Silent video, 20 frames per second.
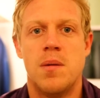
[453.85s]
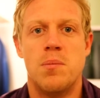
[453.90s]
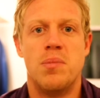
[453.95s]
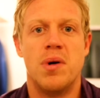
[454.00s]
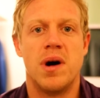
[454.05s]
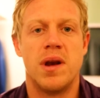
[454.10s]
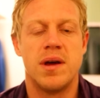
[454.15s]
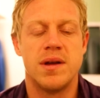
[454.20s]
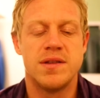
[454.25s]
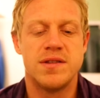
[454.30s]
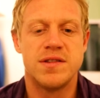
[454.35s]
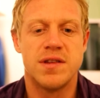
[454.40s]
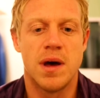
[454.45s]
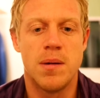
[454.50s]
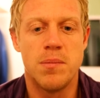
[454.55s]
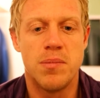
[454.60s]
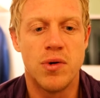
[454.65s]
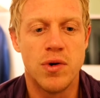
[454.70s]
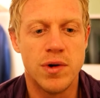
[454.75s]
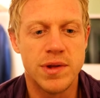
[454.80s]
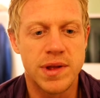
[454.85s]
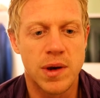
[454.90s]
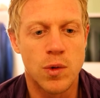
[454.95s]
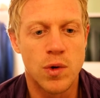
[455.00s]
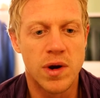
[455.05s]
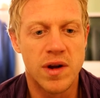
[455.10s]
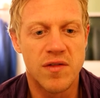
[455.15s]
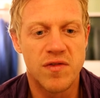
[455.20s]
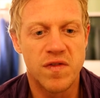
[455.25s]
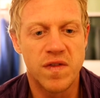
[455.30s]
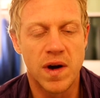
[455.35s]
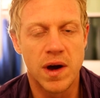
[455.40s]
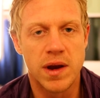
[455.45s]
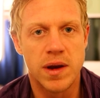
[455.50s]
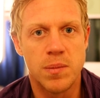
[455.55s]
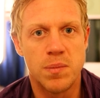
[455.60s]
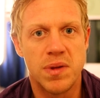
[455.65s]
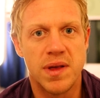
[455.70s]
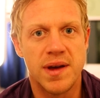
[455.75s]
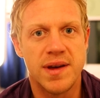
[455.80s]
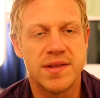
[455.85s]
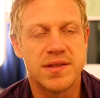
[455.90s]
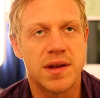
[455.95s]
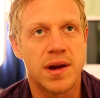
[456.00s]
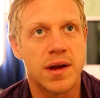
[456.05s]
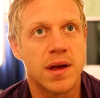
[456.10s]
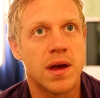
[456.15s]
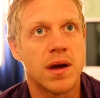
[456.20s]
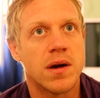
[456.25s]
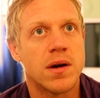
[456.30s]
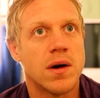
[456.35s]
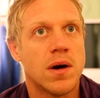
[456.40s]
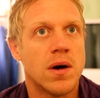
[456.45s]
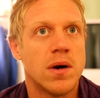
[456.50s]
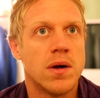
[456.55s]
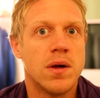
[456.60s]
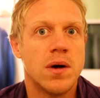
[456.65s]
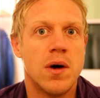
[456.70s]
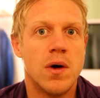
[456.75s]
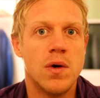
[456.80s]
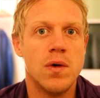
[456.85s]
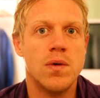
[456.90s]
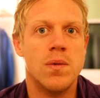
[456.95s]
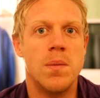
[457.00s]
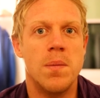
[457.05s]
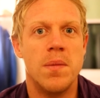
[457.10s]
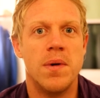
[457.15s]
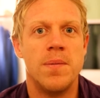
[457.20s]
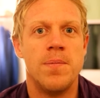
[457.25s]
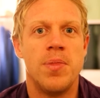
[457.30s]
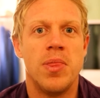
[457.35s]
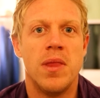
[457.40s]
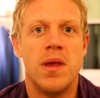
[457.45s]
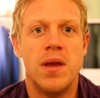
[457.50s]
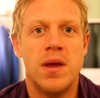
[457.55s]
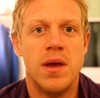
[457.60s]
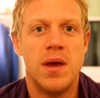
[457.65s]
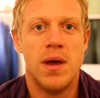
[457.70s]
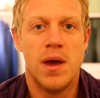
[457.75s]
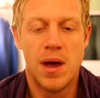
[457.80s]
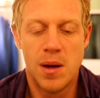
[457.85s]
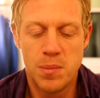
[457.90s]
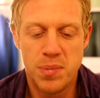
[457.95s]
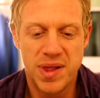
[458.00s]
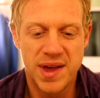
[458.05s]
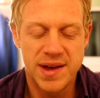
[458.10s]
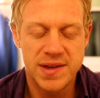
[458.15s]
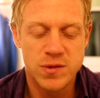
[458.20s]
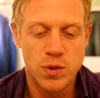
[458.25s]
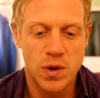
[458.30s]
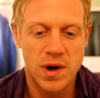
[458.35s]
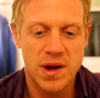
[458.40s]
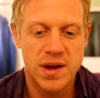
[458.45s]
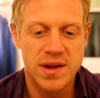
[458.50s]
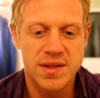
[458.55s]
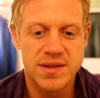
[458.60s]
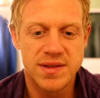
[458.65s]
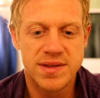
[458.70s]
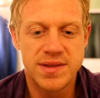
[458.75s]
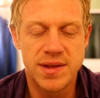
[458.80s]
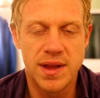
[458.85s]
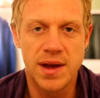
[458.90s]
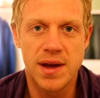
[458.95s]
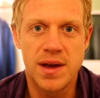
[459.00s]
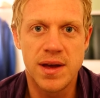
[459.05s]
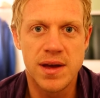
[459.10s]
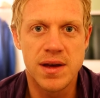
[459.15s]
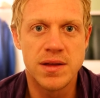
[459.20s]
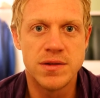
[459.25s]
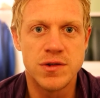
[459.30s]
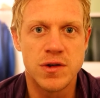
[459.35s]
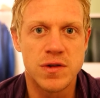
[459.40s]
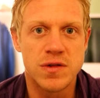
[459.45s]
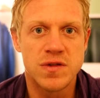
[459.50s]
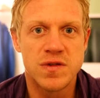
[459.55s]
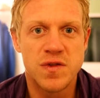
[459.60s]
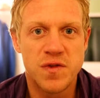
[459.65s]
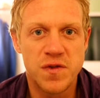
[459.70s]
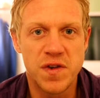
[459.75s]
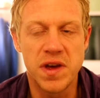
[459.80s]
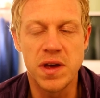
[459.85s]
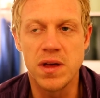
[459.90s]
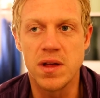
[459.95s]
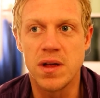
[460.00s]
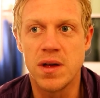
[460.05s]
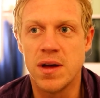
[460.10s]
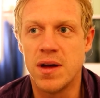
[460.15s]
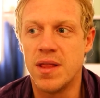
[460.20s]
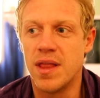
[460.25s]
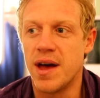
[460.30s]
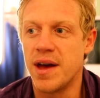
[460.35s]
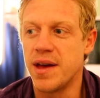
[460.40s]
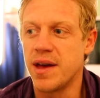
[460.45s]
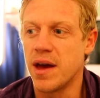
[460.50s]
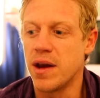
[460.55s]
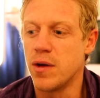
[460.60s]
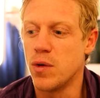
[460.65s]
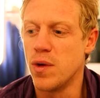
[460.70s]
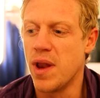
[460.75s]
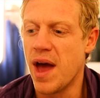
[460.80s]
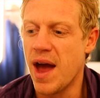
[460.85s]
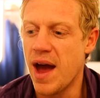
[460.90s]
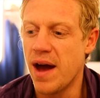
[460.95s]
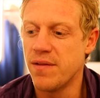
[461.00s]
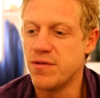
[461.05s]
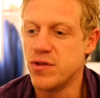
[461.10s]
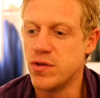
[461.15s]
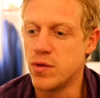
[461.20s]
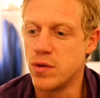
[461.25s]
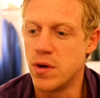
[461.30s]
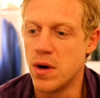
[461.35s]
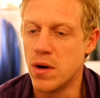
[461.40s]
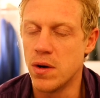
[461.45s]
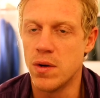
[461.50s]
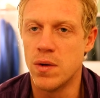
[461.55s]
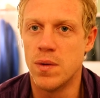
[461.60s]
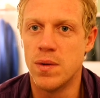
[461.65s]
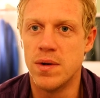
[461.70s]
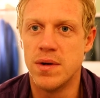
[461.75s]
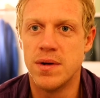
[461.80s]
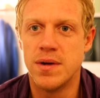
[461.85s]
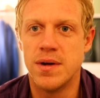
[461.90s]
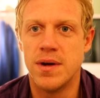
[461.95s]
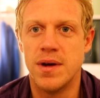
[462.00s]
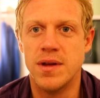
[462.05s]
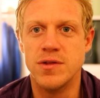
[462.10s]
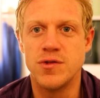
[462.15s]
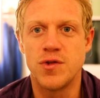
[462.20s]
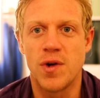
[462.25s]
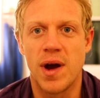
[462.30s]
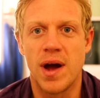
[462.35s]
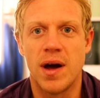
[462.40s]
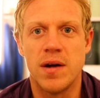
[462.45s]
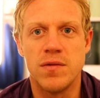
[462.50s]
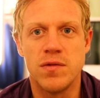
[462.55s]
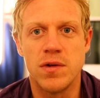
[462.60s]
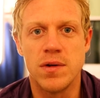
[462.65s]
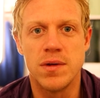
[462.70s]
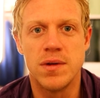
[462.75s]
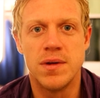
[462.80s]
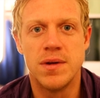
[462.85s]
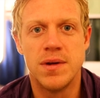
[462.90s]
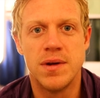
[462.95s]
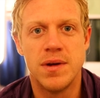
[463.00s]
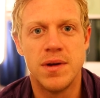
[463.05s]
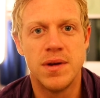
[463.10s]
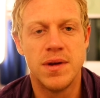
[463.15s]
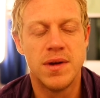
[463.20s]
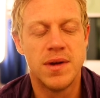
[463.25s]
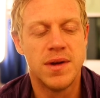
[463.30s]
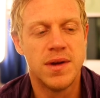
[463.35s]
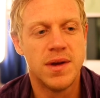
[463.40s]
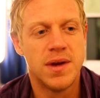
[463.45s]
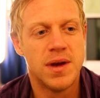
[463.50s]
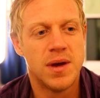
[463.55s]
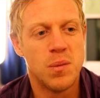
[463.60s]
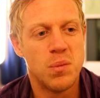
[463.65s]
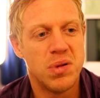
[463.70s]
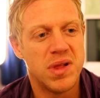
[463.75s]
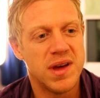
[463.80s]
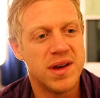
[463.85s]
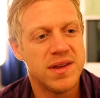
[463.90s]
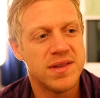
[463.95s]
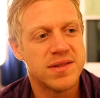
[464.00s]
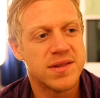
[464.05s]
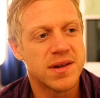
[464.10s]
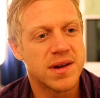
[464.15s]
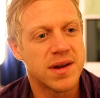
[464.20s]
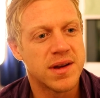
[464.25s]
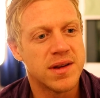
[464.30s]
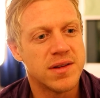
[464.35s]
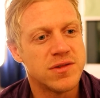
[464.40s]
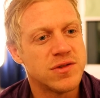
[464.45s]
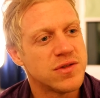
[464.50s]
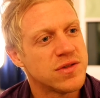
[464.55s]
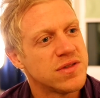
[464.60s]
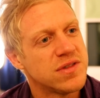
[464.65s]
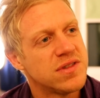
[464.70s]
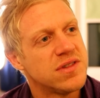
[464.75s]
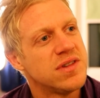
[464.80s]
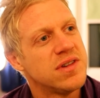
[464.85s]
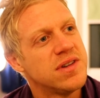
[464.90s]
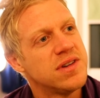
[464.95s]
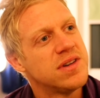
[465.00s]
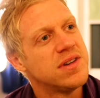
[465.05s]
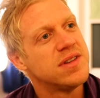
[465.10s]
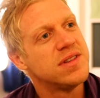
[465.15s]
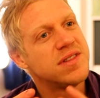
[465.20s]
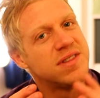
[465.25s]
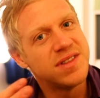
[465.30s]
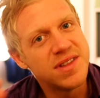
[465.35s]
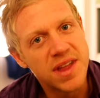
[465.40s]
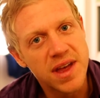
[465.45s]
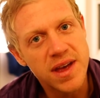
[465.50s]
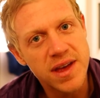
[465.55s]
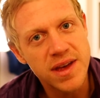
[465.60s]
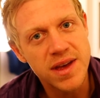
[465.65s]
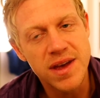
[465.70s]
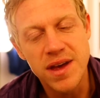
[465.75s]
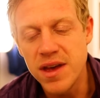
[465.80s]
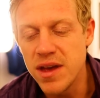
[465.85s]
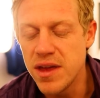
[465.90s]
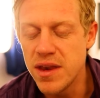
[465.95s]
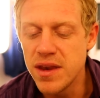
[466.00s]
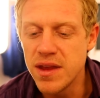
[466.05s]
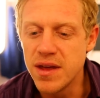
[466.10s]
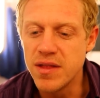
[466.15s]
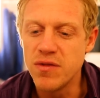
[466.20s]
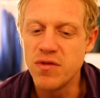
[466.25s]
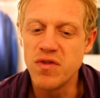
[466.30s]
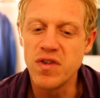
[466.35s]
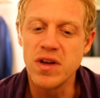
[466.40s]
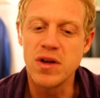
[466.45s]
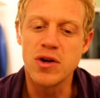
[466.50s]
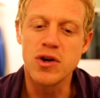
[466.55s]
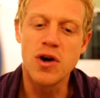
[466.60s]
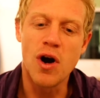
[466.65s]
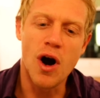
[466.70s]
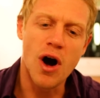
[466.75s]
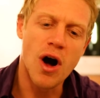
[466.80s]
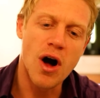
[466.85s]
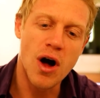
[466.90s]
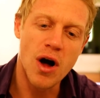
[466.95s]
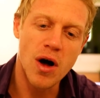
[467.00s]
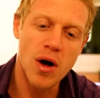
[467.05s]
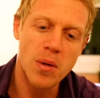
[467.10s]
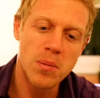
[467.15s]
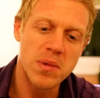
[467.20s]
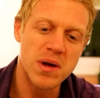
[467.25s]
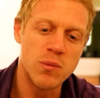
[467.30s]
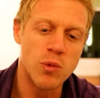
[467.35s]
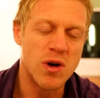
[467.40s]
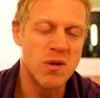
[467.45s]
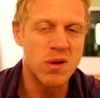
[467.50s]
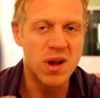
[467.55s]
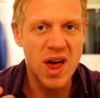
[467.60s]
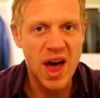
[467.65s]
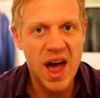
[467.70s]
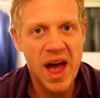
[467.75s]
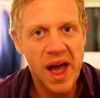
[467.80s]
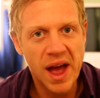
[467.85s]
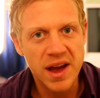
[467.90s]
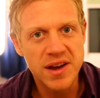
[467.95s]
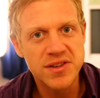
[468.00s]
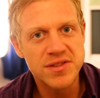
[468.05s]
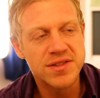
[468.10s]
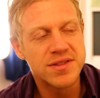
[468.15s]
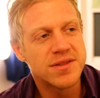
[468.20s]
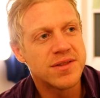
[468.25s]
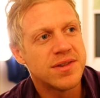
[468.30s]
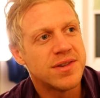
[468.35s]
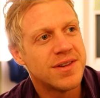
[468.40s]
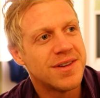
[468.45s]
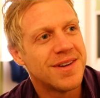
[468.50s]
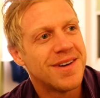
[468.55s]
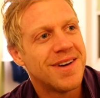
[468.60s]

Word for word: But at some point I want to find a place that I can call home. A place where I can stay and just feel like I don't have to go and travel. A place that I can just stay in and feel calm and relaxed.